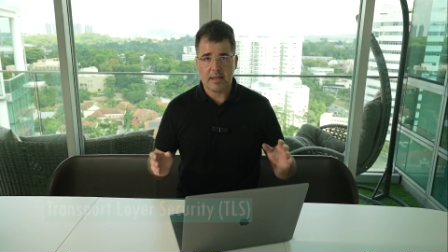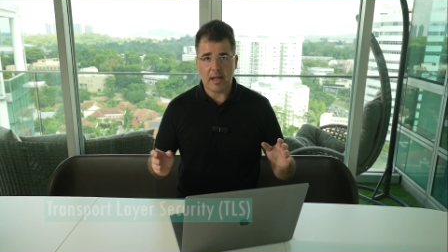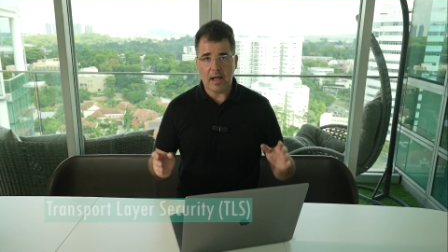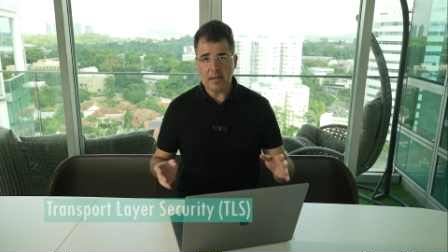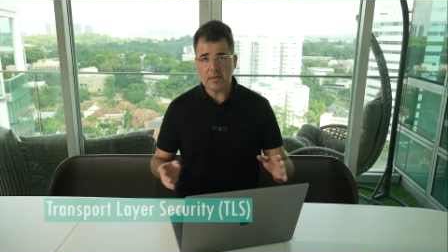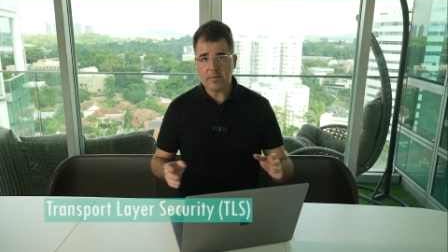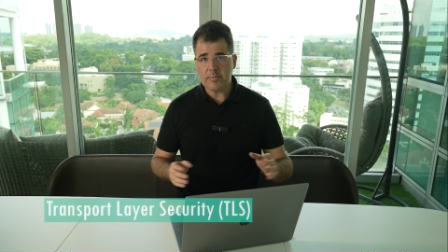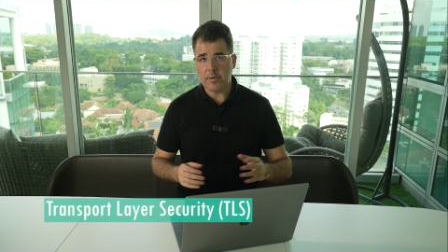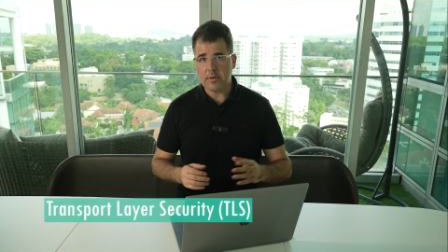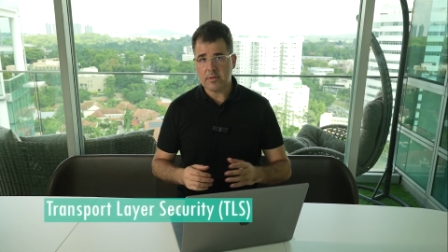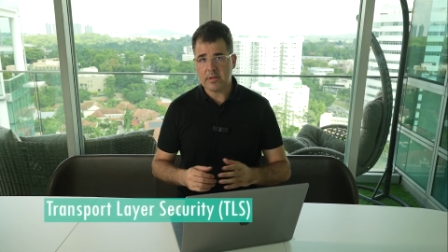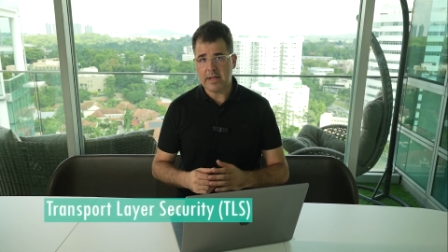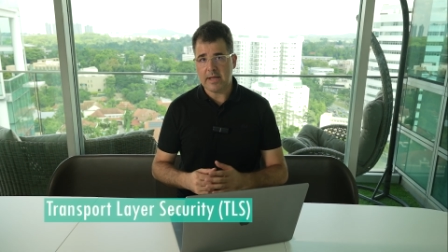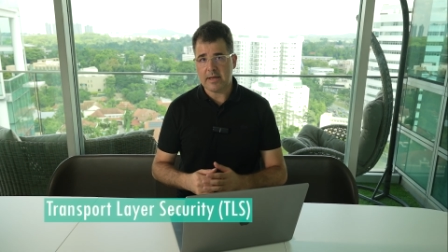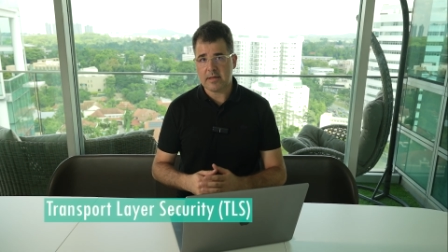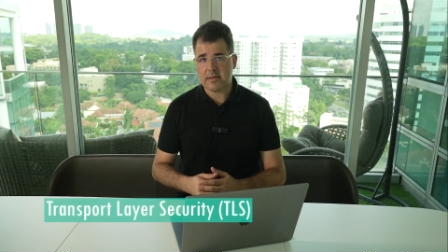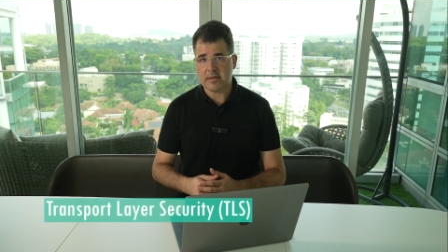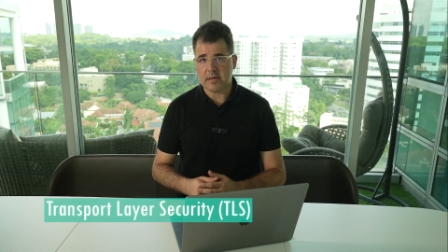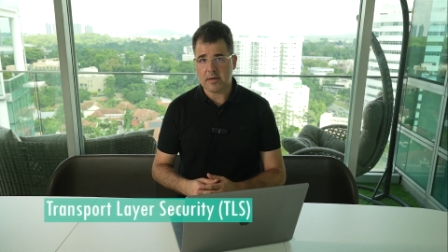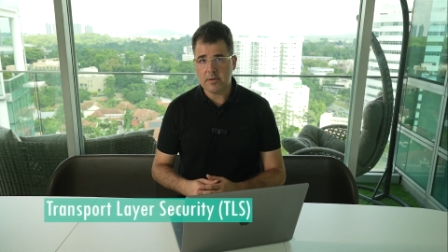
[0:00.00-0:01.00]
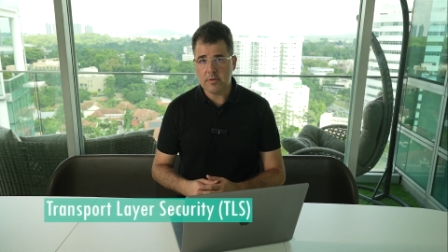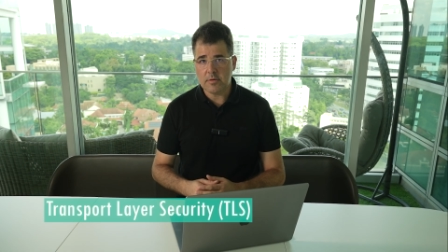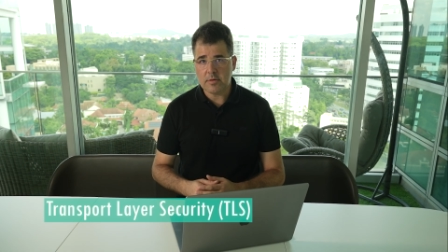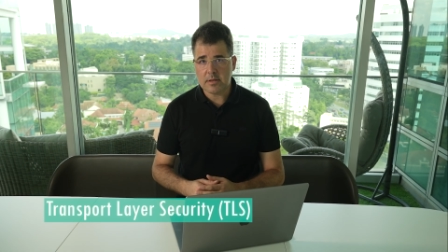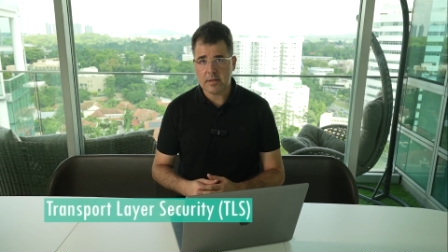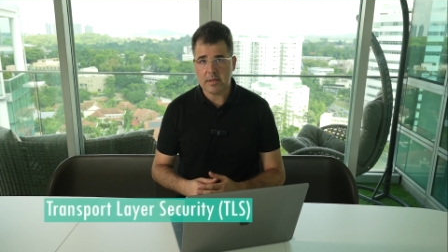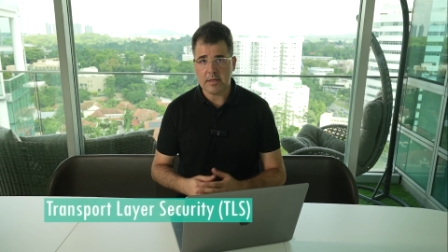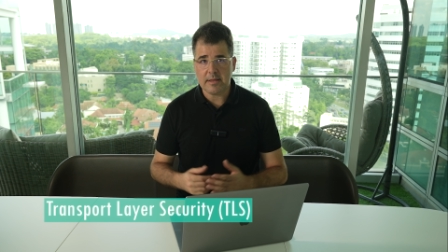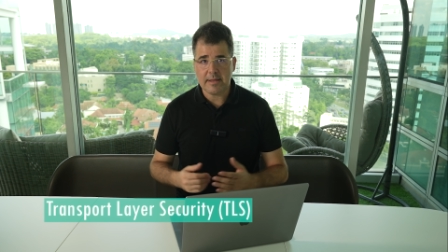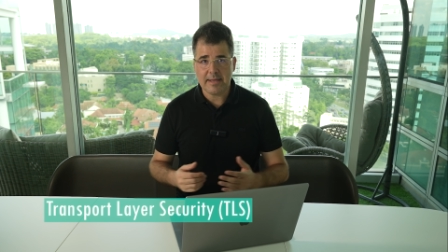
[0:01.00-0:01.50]
Transport layer
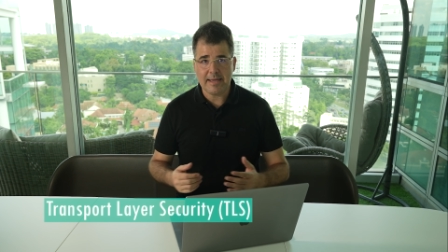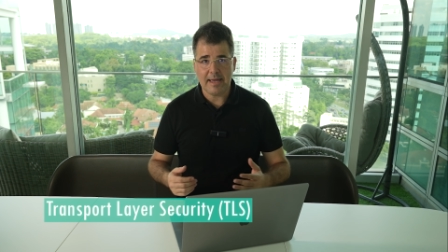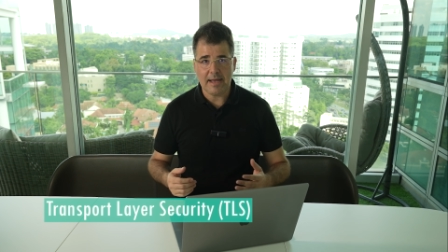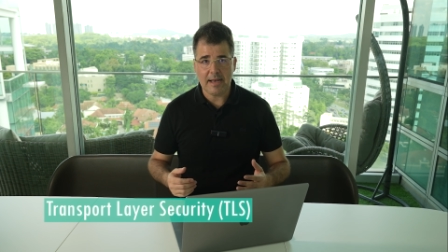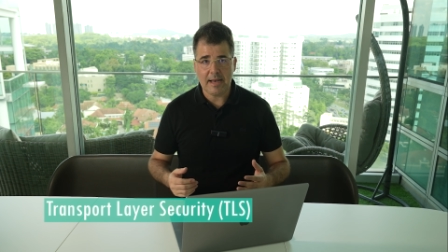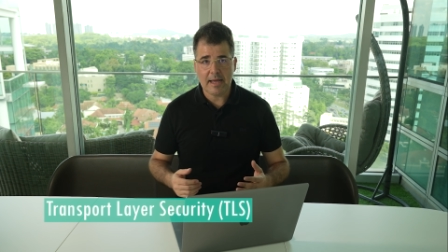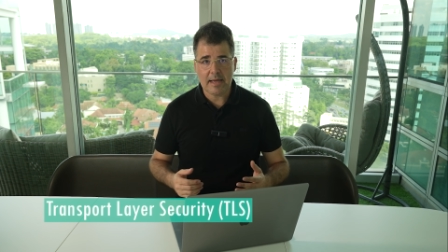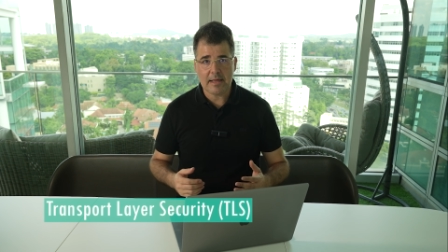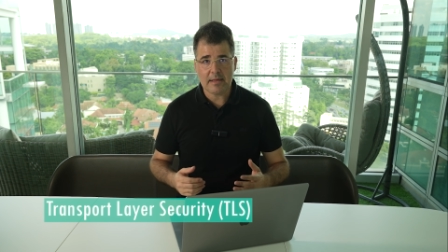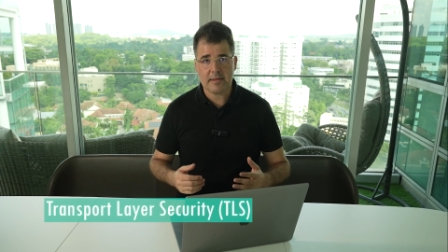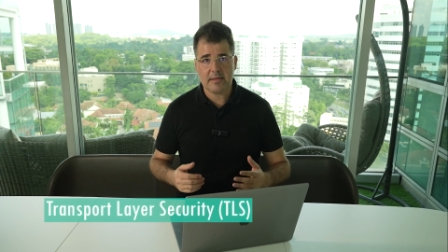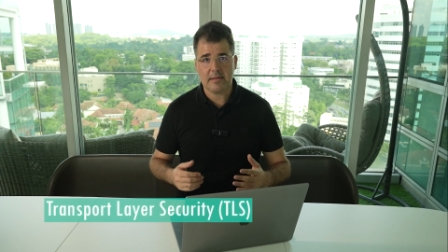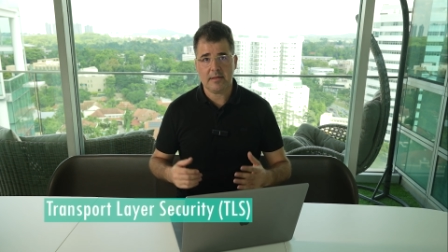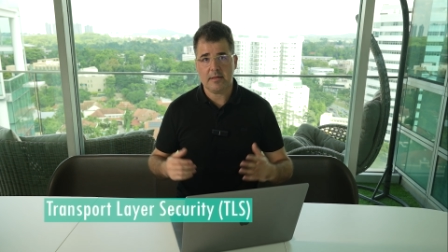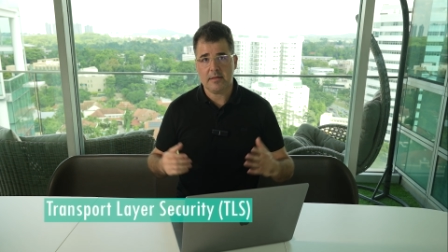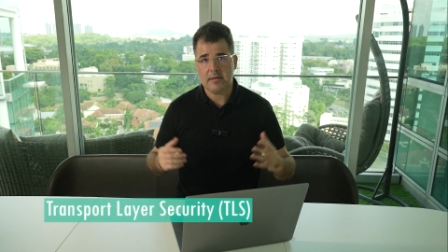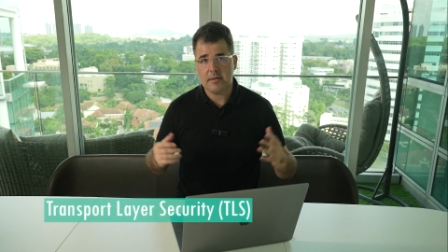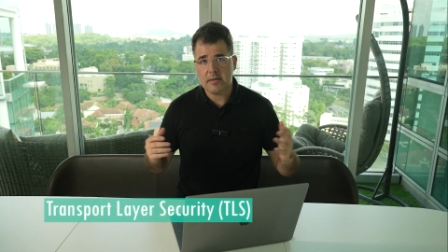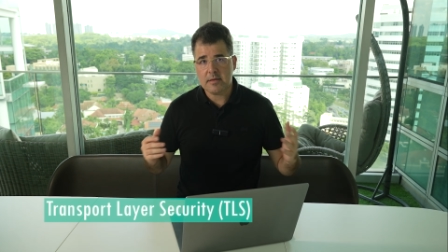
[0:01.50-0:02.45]
security, TLS,